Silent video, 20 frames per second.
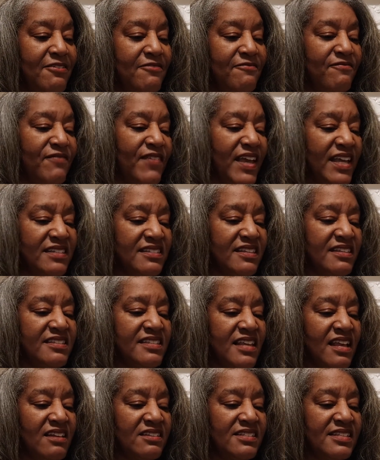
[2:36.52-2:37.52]
Fancy
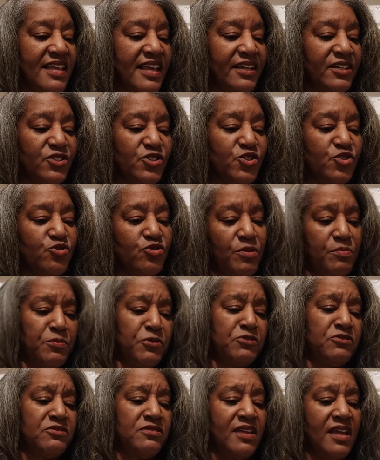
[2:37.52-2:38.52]
sounds like a
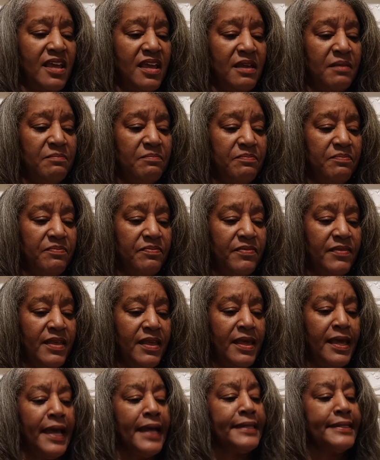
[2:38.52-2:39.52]
stripper's name.
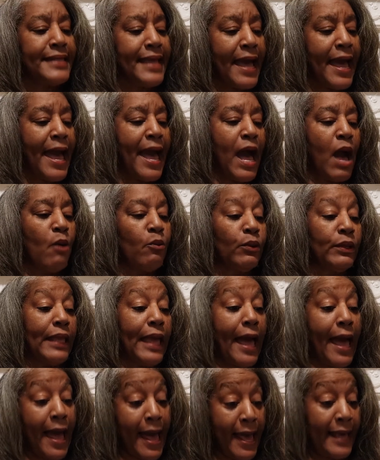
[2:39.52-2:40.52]
Now, how would
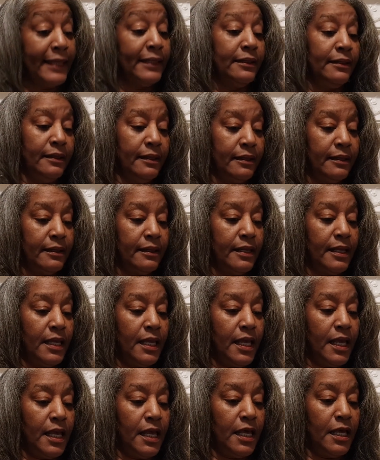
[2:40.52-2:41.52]
I look,
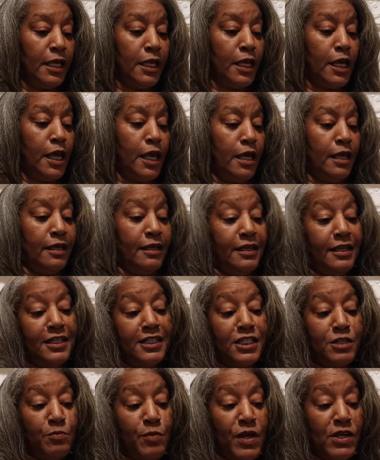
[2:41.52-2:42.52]

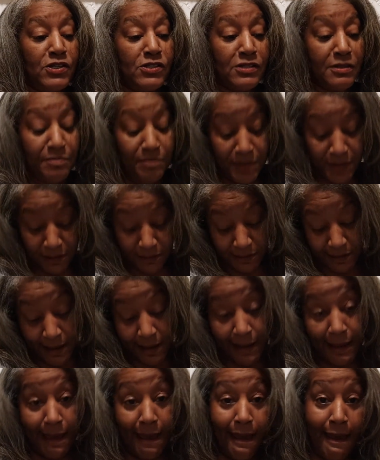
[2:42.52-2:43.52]
especially built
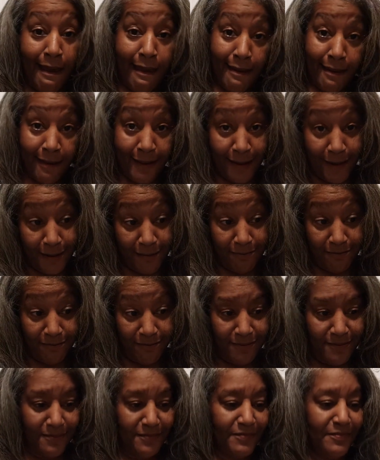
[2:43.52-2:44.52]
like I am,
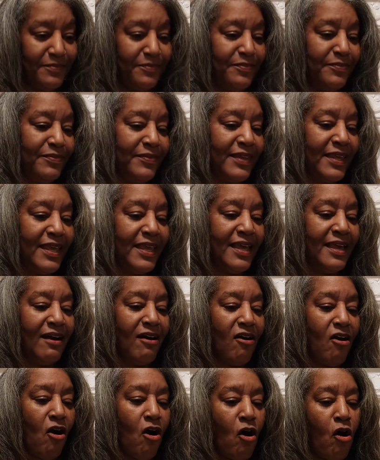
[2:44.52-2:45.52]

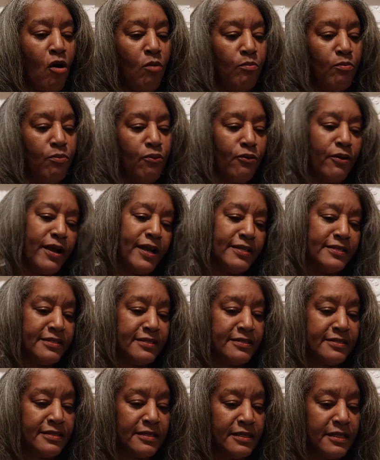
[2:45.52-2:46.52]
all
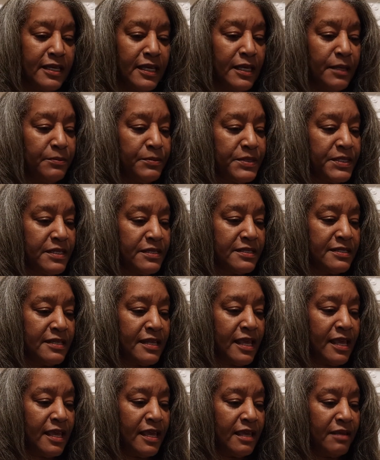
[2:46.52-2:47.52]
breasts and hips,
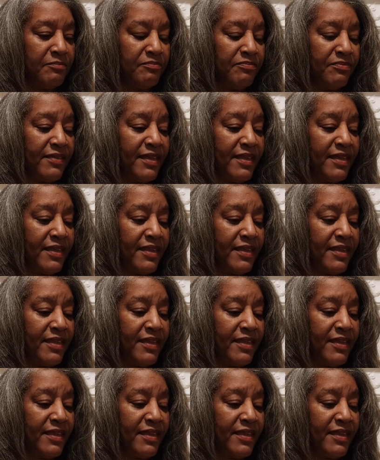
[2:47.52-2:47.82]
saying,